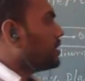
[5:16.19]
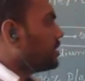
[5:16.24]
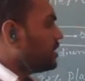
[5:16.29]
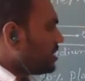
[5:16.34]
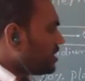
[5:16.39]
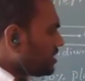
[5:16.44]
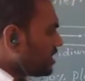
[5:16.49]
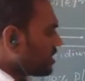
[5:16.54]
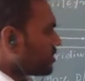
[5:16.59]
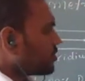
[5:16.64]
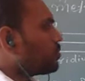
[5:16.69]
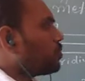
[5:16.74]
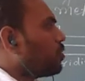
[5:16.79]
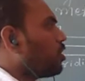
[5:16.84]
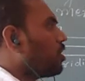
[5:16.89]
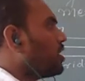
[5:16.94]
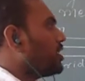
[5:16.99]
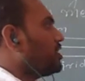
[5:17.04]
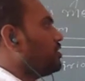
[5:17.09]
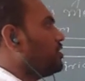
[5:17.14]
these
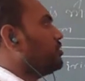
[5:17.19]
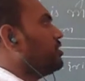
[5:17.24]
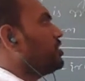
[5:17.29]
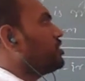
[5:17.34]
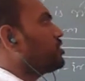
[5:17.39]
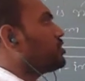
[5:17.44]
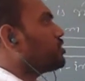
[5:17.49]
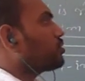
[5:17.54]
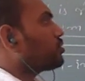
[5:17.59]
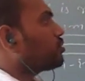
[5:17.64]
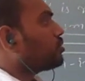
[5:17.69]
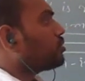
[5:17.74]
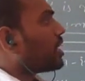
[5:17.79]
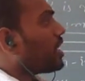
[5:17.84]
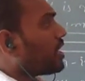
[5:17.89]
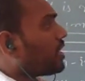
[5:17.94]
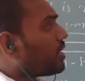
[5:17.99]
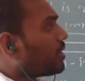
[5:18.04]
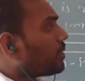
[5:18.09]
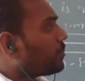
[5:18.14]
smaller units to
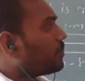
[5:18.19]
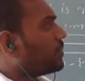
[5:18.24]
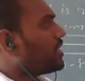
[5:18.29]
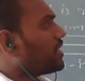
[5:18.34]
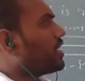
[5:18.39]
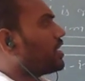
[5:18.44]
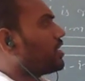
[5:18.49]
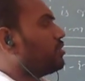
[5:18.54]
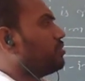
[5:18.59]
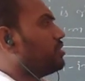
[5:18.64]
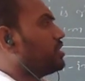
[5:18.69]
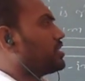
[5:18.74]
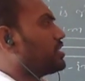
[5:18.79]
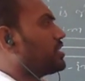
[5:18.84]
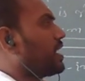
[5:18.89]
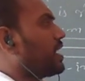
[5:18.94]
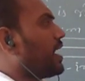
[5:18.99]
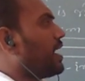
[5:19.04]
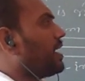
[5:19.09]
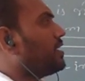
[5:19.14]
the bigger units
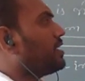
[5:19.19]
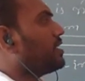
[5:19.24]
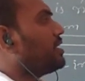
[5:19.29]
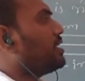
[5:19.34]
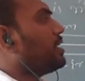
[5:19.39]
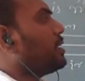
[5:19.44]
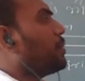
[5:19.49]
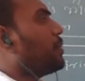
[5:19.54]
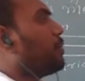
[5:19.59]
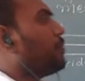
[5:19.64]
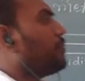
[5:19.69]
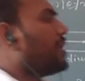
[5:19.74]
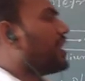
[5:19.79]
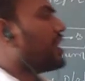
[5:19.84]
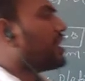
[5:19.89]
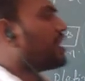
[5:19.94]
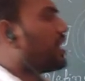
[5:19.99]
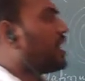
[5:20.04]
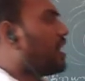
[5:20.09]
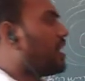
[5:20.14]
and
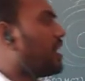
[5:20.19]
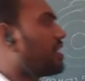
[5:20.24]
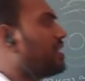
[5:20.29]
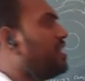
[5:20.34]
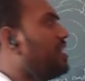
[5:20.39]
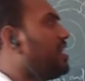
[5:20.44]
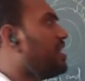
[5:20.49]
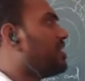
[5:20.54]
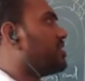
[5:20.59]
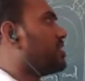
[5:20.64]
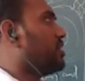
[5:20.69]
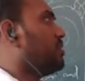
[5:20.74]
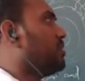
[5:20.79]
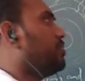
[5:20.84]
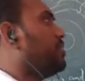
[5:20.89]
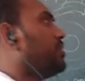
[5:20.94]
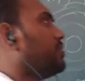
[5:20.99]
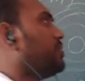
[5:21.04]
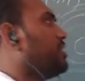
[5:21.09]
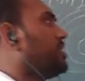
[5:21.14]
make a relation
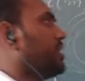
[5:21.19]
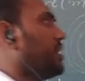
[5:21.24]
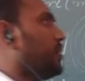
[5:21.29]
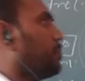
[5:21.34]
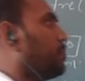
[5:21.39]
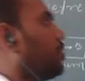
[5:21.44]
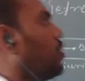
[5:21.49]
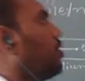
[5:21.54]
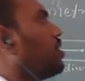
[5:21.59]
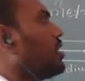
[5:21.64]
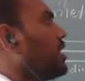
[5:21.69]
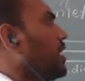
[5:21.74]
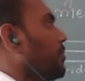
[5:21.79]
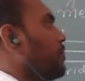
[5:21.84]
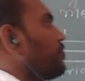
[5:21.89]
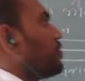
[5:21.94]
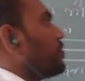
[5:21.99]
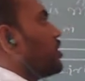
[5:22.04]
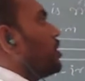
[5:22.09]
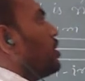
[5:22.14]
between them. Okay,
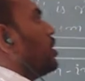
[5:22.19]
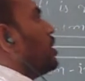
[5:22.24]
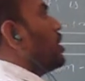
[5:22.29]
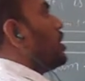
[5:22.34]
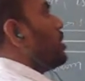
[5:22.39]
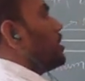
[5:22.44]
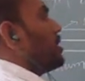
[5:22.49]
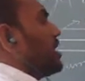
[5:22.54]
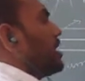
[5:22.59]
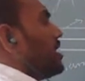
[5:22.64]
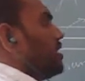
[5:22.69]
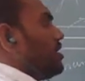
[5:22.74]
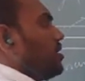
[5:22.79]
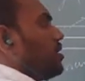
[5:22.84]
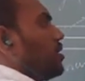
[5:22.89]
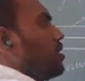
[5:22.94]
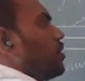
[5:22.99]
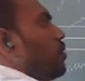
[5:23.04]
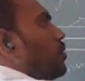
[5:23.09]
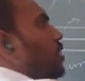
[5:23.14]
then
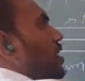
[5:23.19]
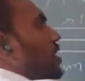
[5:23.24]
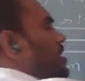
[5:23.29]
what